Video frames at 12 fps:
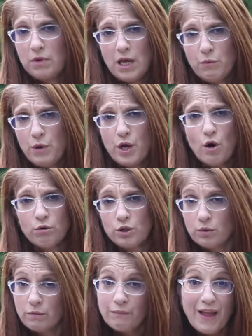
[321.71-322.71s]
and we go
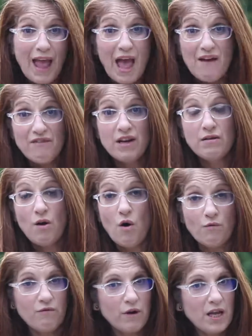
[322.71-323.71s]
to heaven,
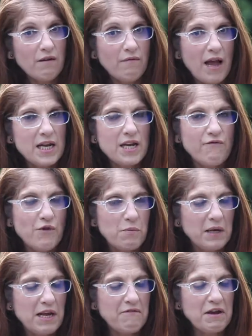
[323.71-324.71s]
hopefully, right, if you
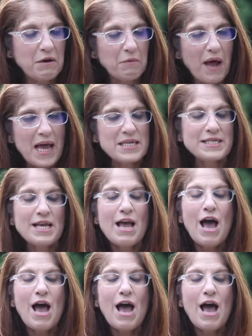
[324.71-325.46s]
believe in Christ.